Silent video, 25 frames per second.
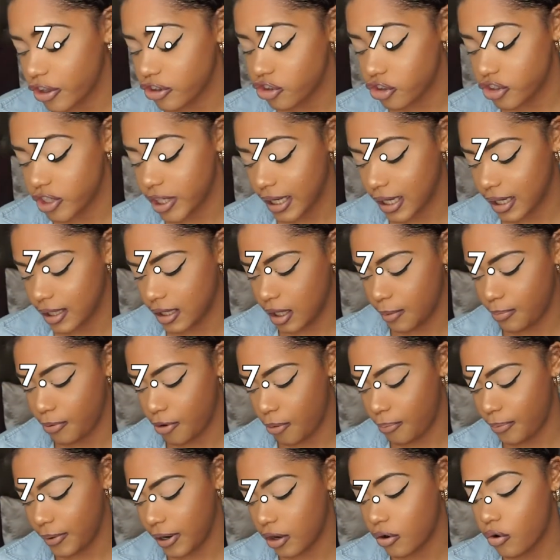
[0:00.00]
that you're taking the
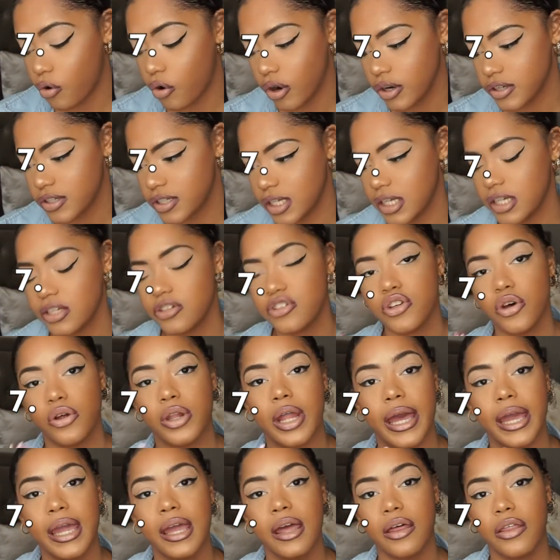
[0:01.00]
appropriate courses. So
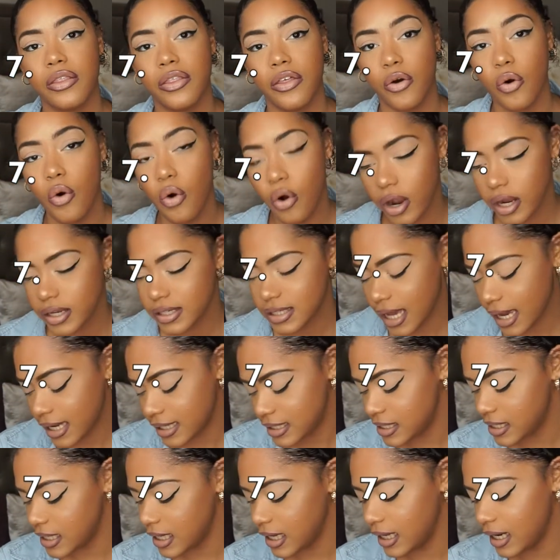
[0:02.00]
like the course
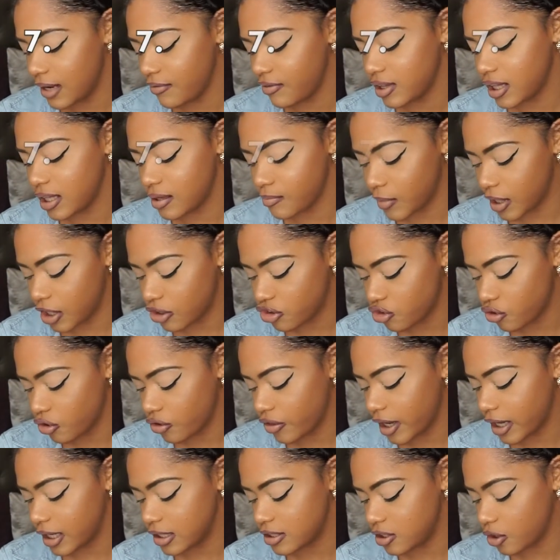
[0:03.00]
ID and everything, make sure
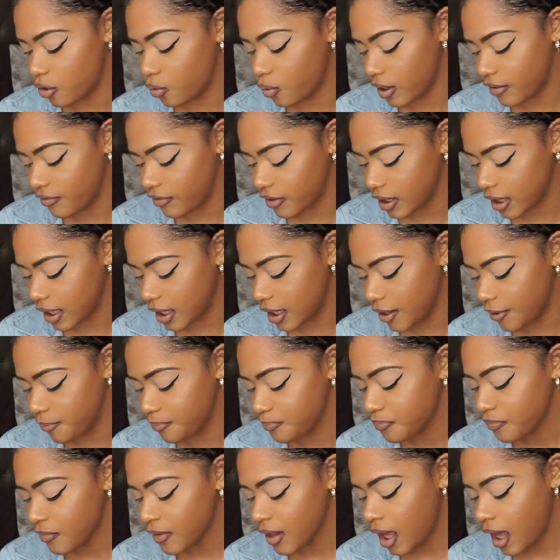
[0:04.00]
that it's
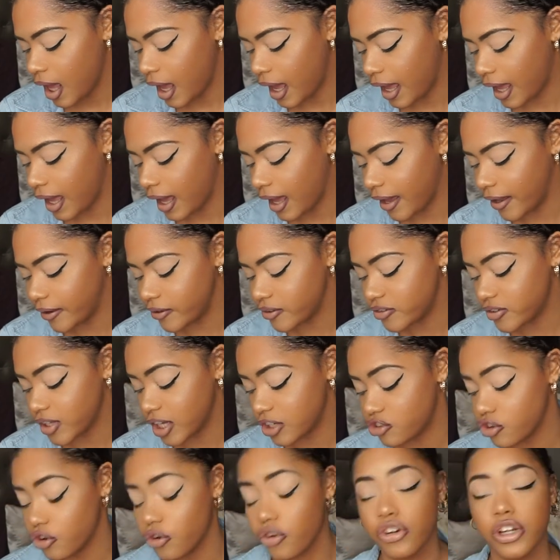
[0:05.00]
equivalent and
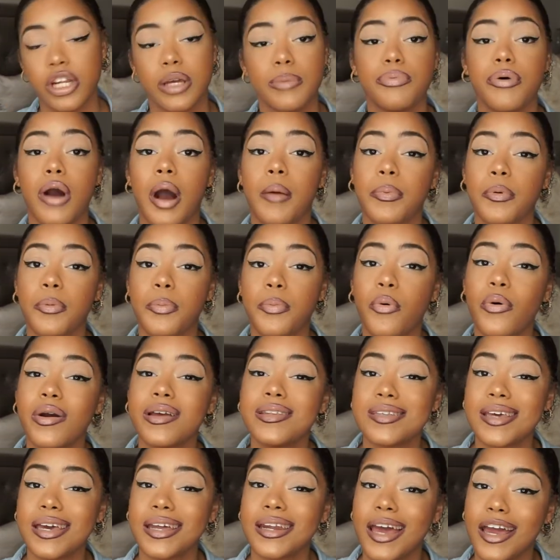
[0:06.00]
that you're earning proper
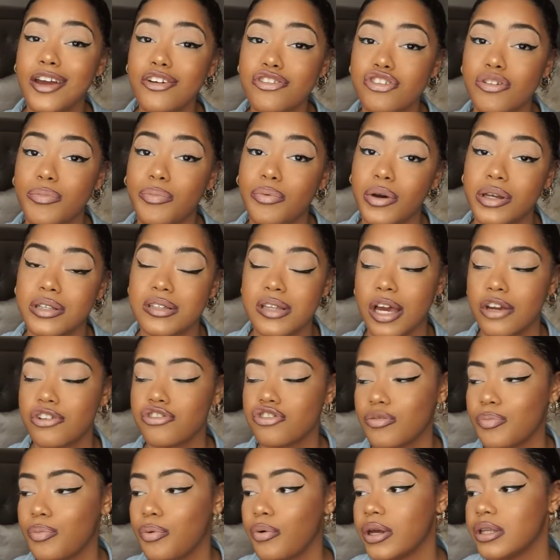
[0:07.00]
points and extra points.
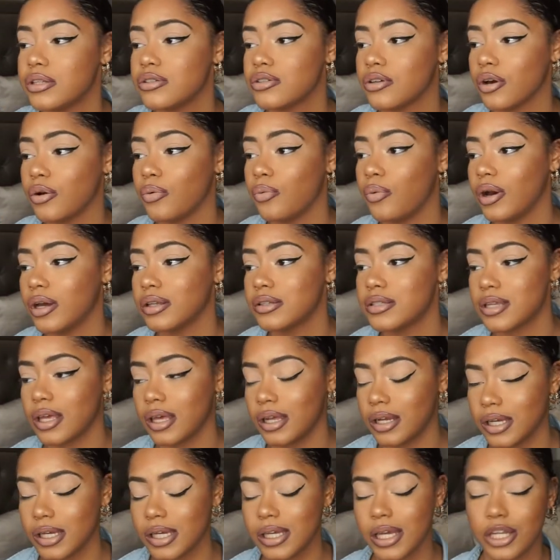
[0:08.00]
Extra points are what's
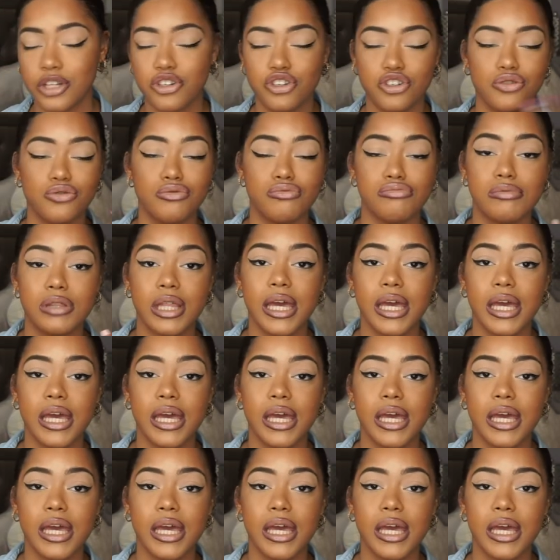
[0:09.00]
gonna get you